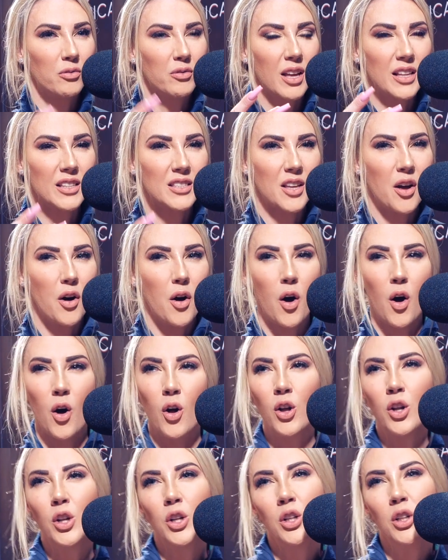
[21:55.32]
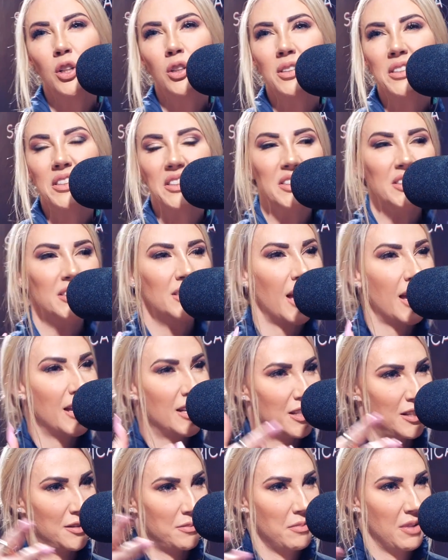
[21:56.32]
It's a whole
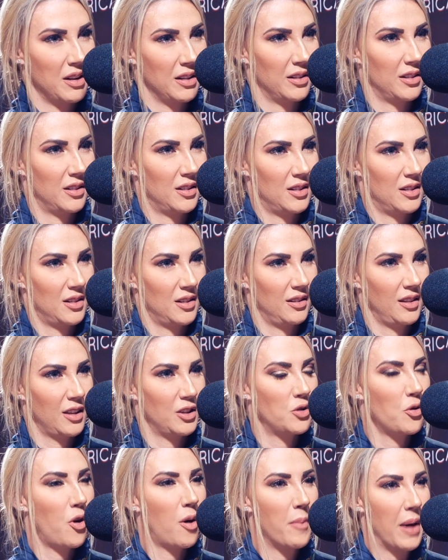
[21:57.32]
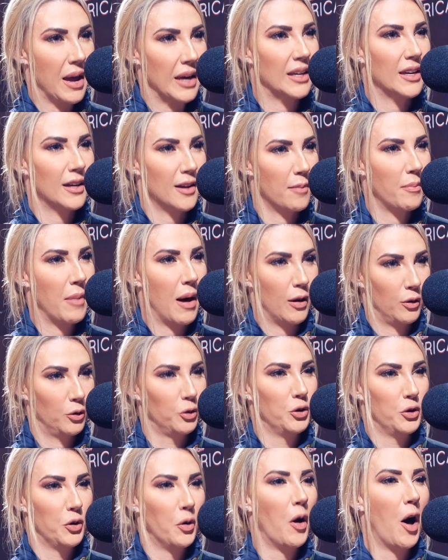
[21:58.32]
statement that you are making about
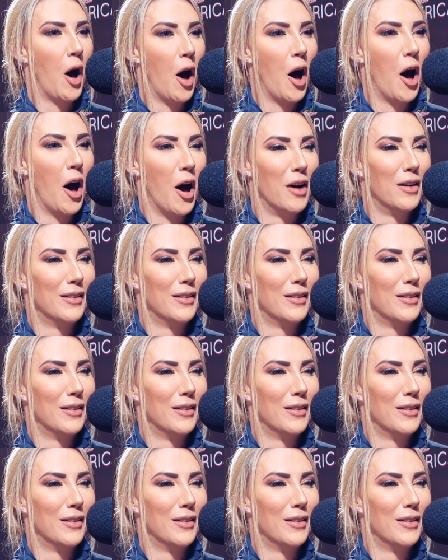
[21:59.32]
who you are.